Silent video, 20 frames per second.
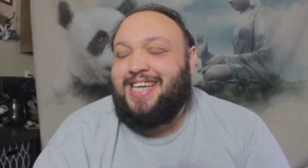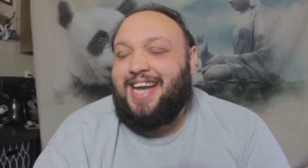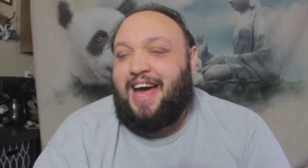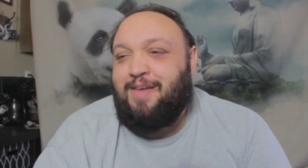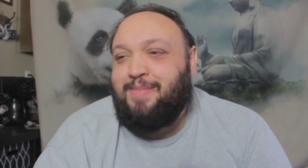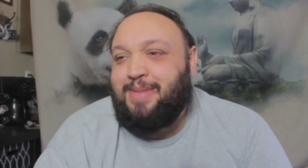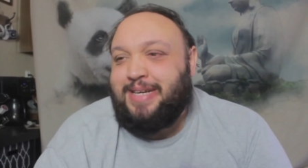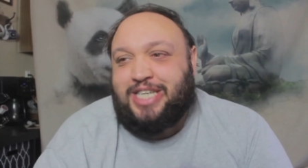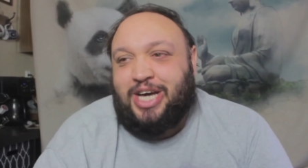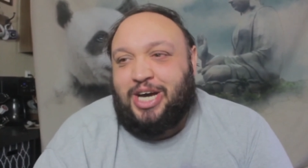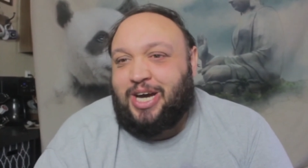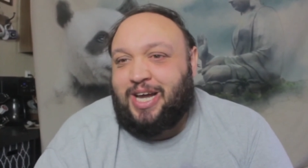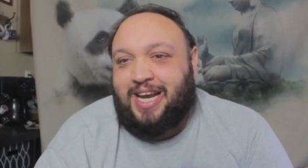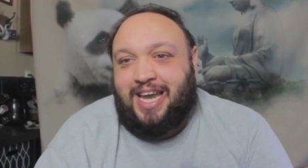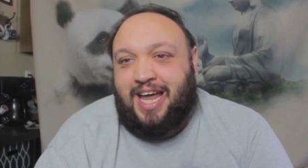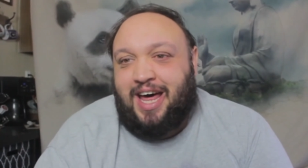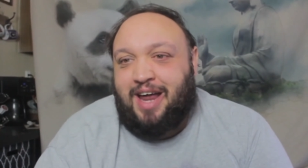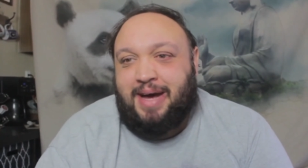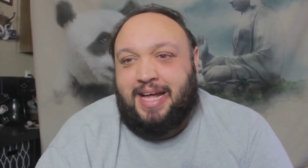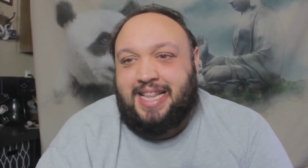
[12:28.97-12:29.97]
Tristan and I have been
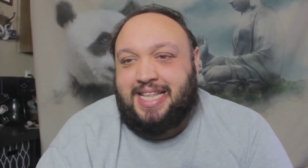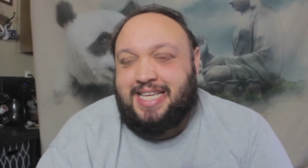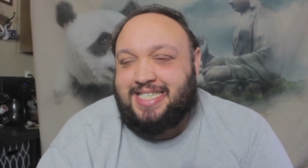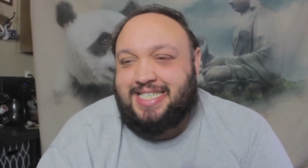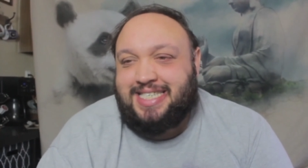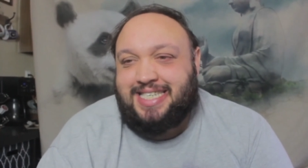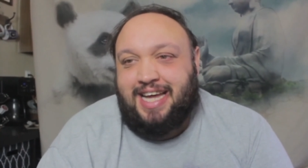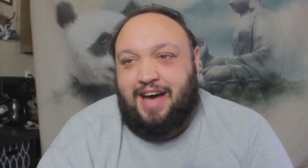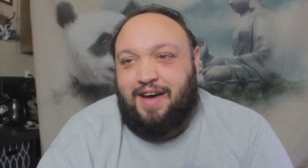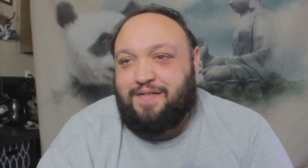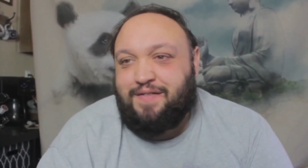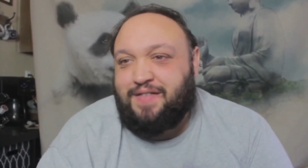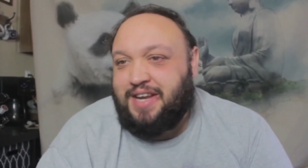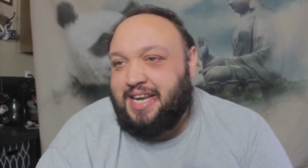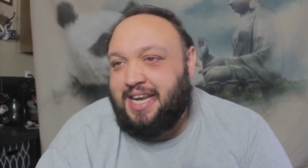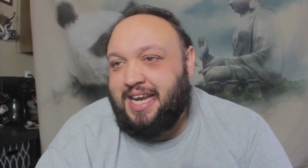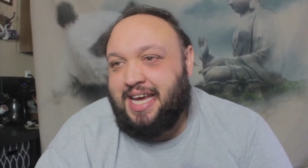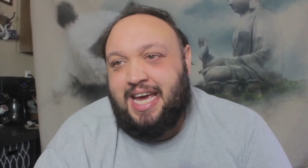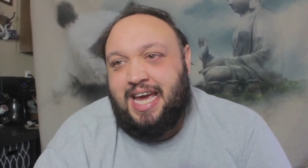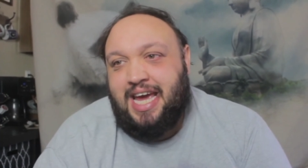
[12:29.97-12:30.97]
talking a lot about this stuff.